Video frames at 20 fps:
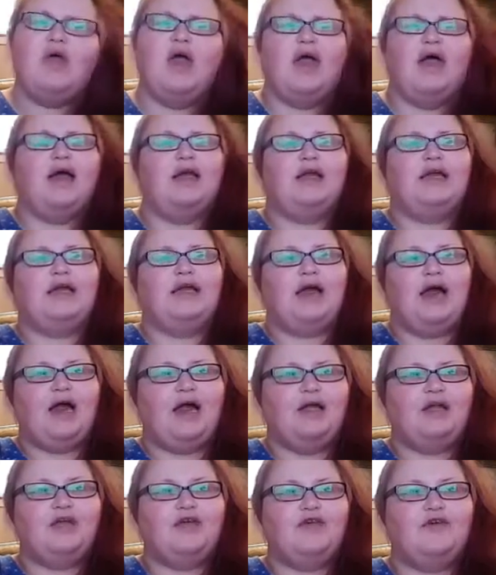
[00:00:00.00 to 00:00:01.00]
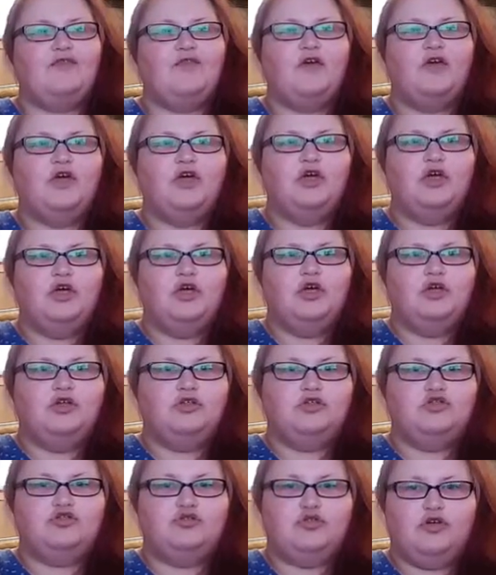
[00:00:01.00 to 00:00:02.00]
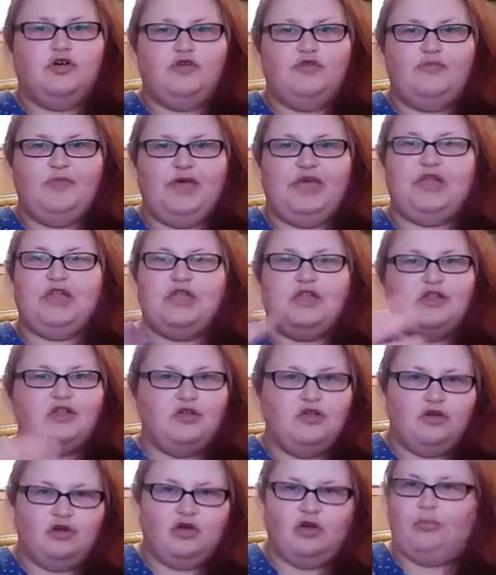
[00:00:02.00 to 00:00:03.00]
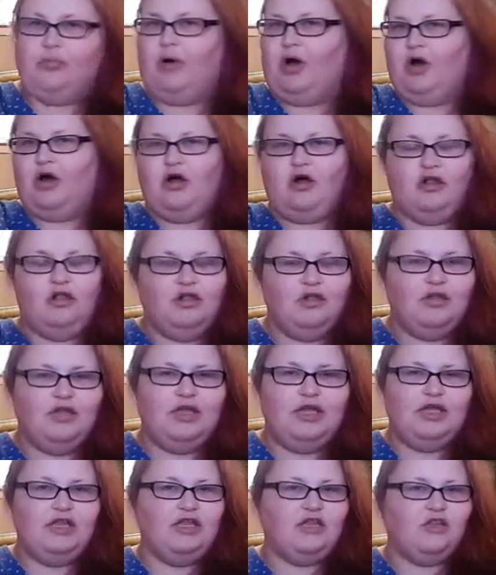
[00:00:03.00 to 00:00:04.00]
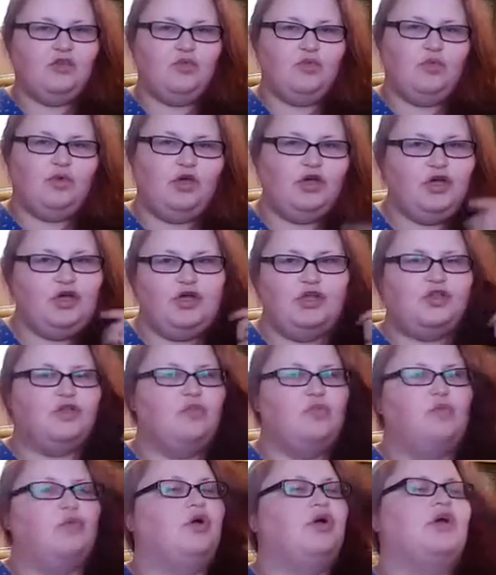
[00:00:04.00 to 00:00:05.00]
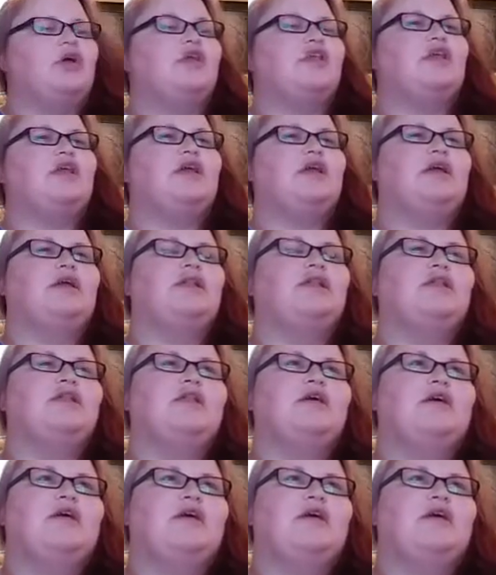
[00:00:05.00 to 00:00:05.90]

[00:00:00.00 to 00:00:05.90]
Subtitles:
and it kind of drove me to snowball into worse and worse things.